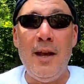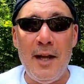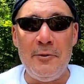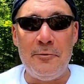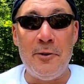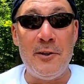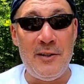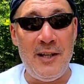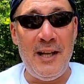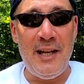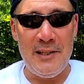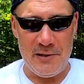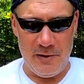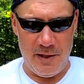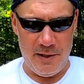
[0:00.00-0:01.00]
And for
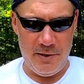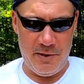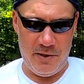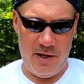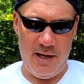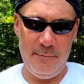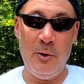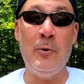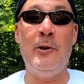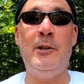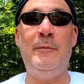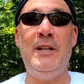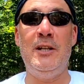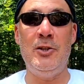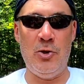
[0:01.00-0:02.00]
today's lunch, I'm going
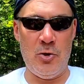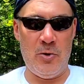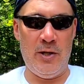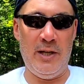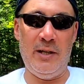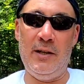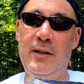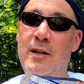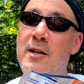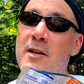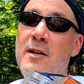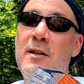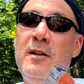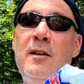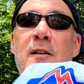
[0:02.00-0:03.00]
to be enjoying
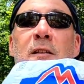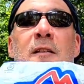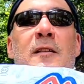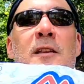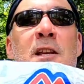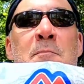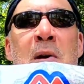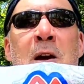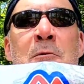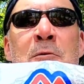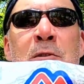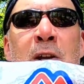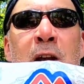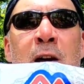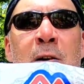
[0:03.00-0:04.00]
the
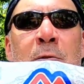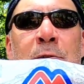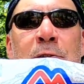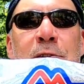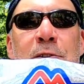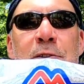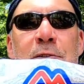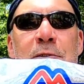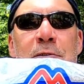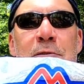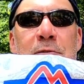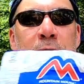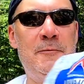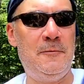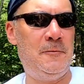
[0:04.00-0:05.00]
Mountain House
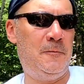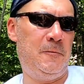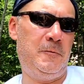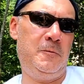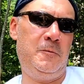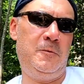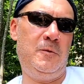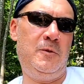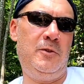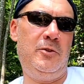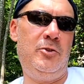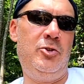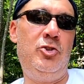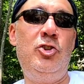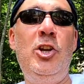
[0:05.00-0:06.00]

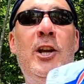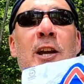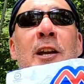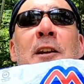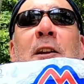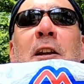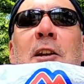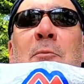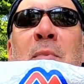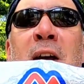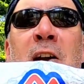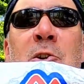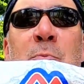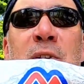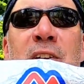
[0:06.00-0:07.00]
chicken and
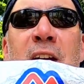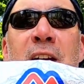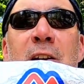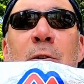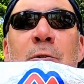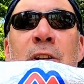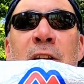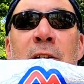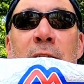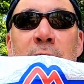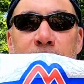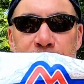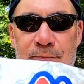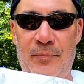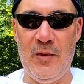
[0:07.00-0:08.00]
mashed potato dinner.
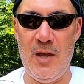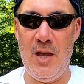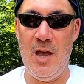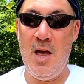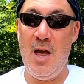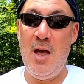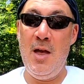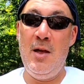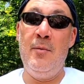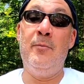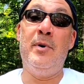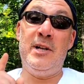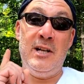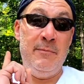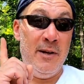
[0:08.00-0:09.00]

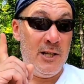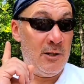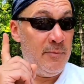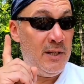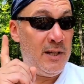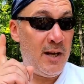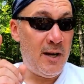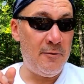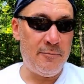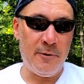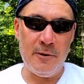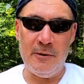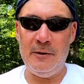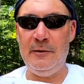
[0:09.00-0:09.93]
But I better be careful.